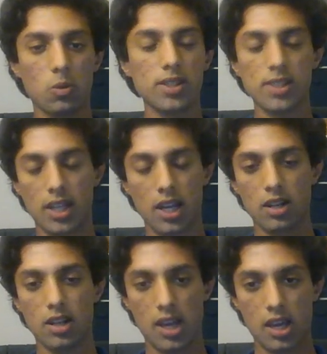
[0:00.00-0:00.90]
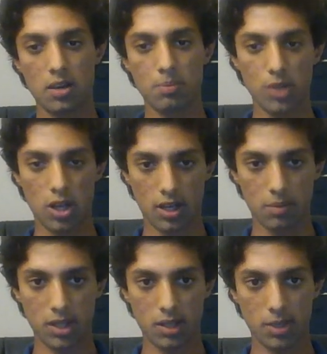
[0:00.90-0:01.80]
Once again, a block
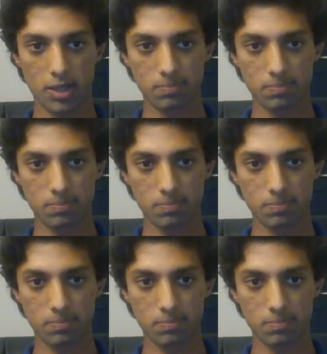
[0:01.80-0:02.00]
MDP.